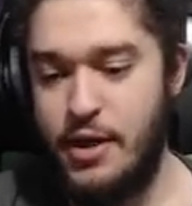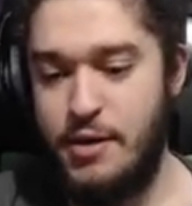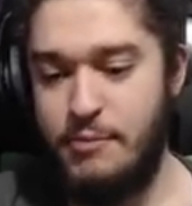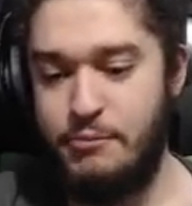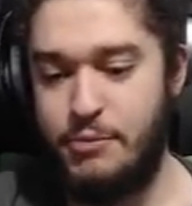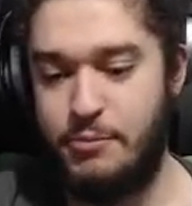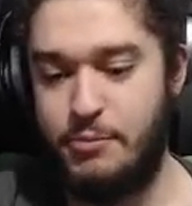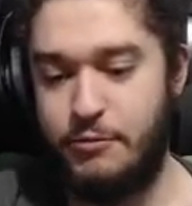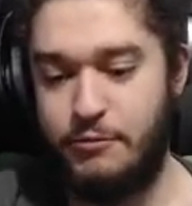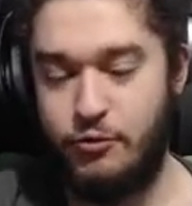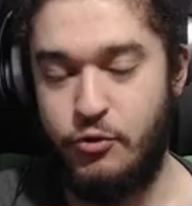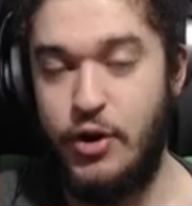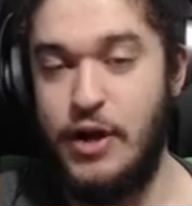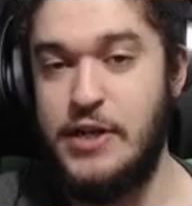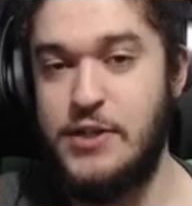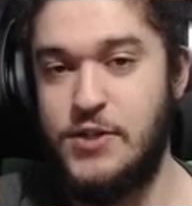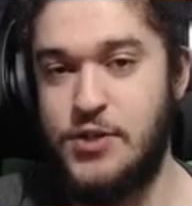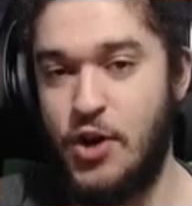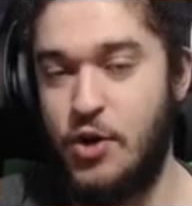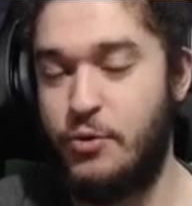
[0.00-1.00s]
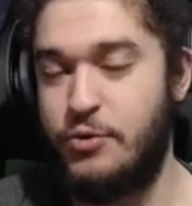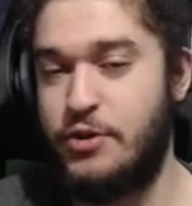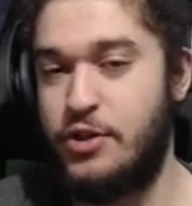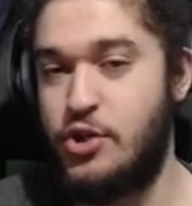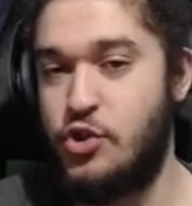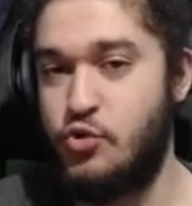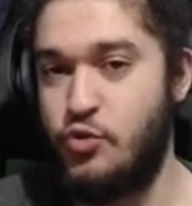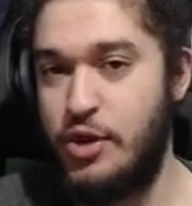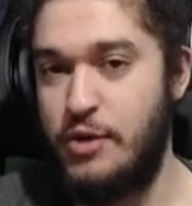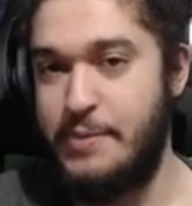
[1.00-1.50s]
but before I start with the
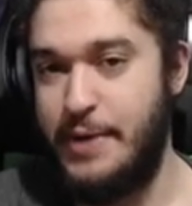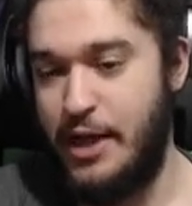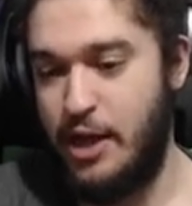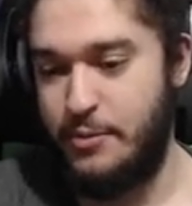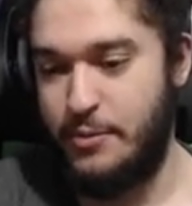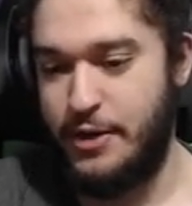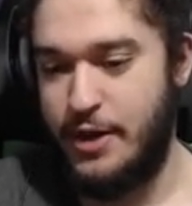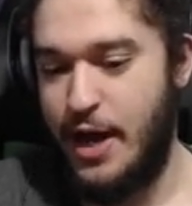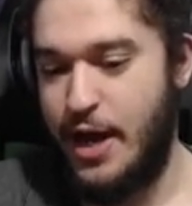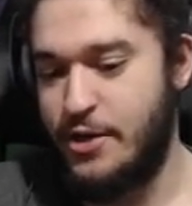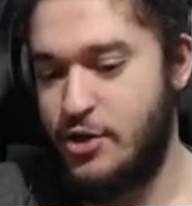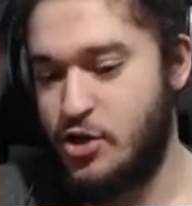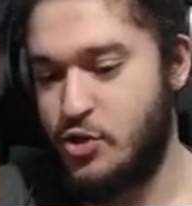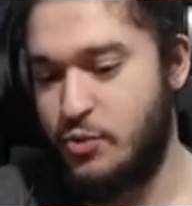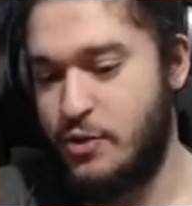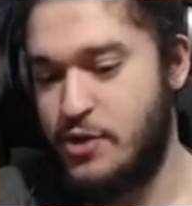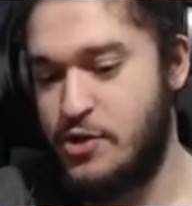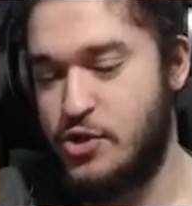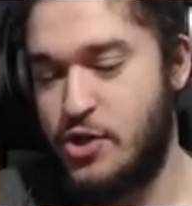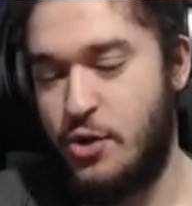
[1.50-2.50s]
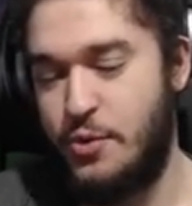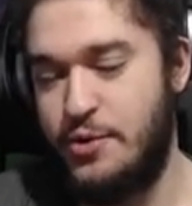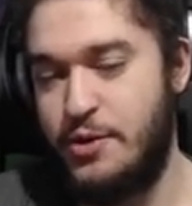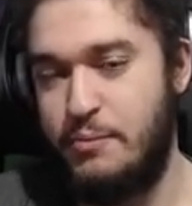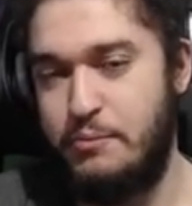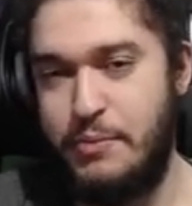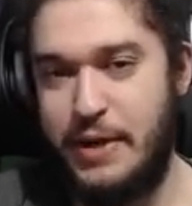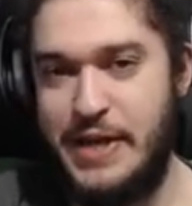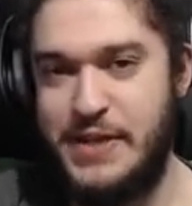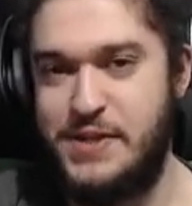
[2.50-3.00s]
dream helmet, I just want to start with the
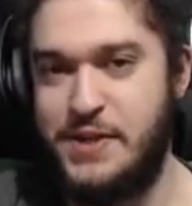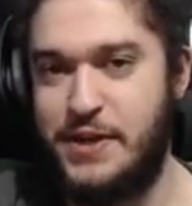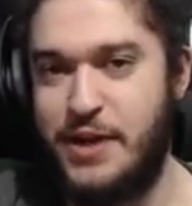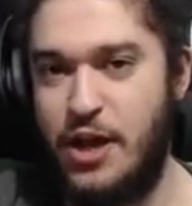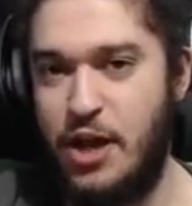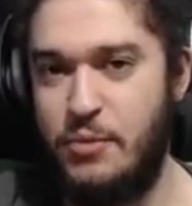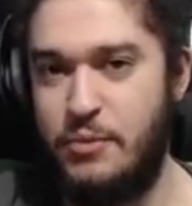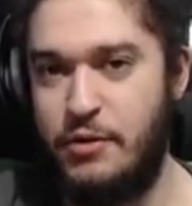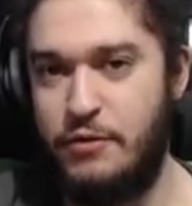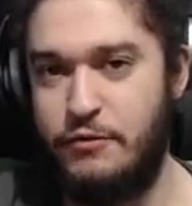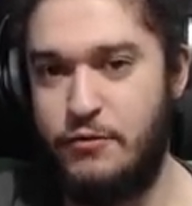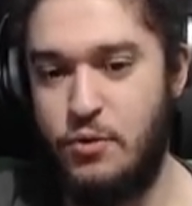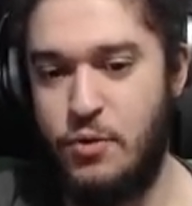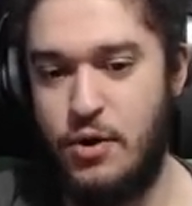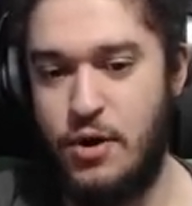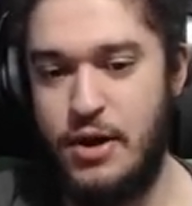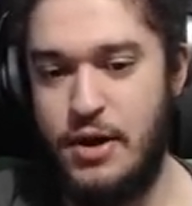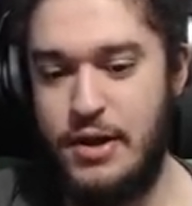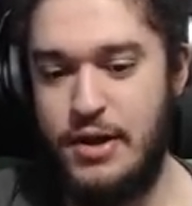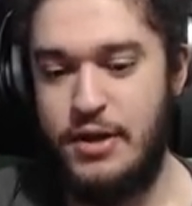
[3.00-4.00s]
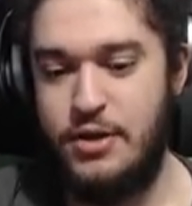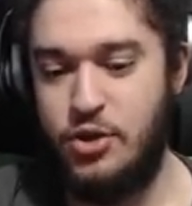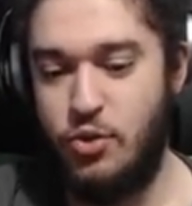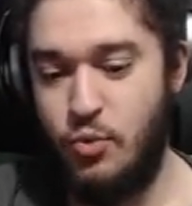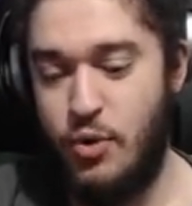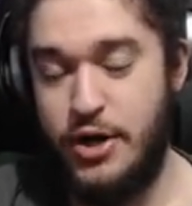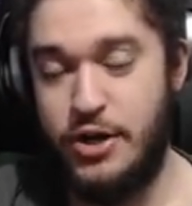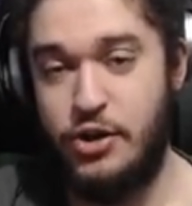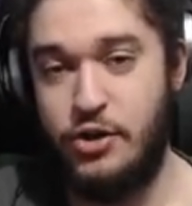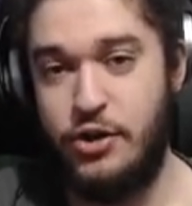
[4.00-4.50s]
basic helmet for the
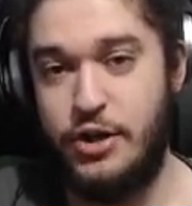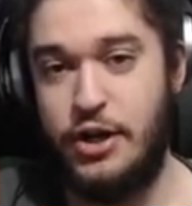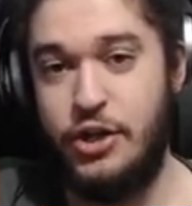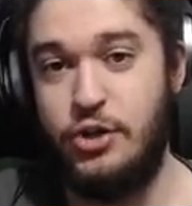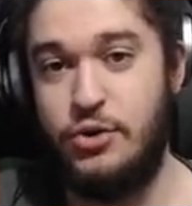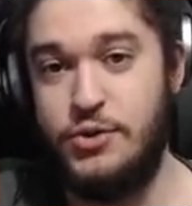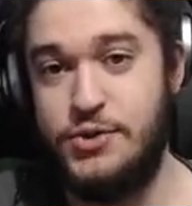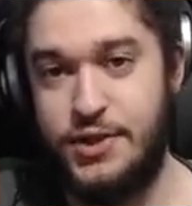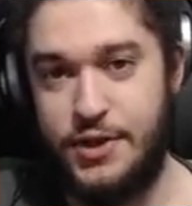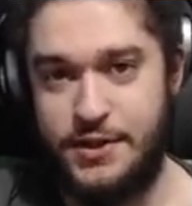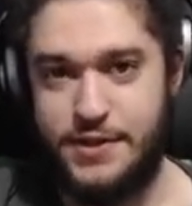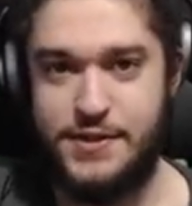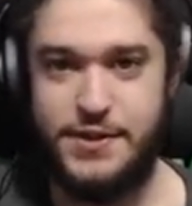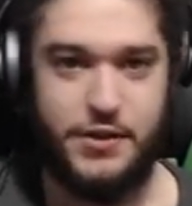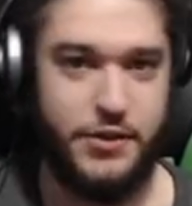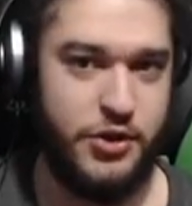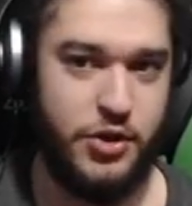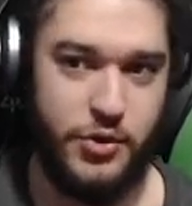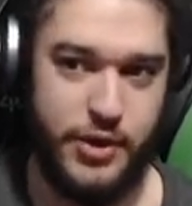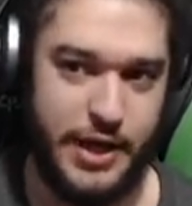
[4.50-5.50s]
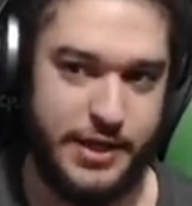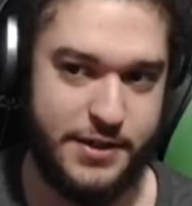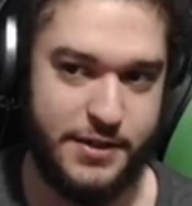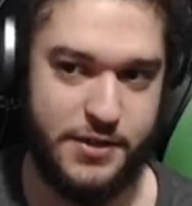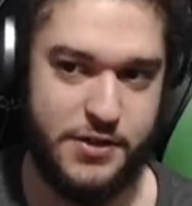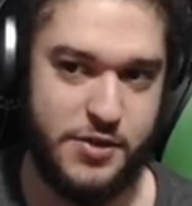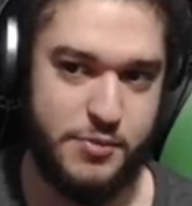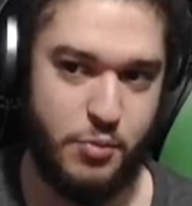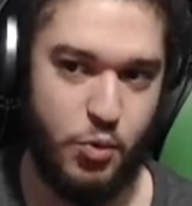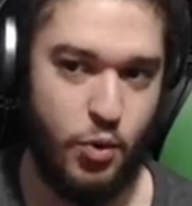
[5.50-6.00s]
one you're going to use until you get to
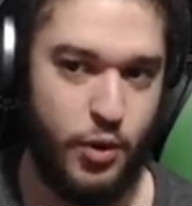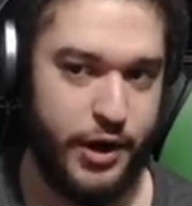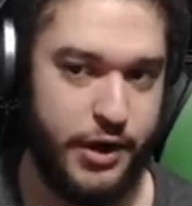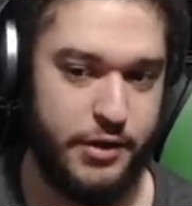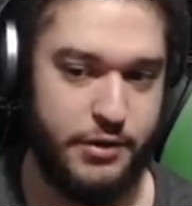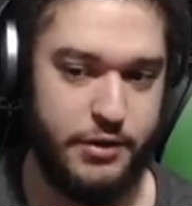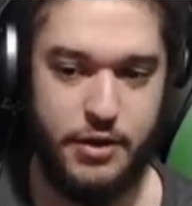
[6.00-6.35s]
this point.